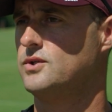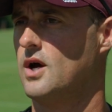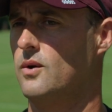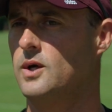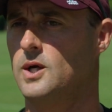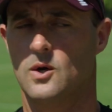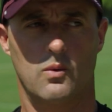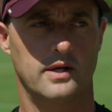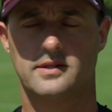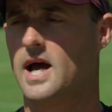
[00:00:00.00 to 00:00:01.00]
So
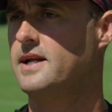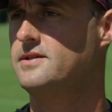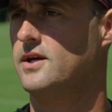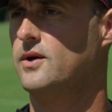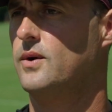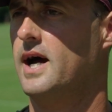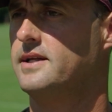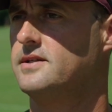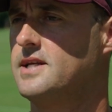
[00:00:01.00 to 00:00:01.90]
we're excited to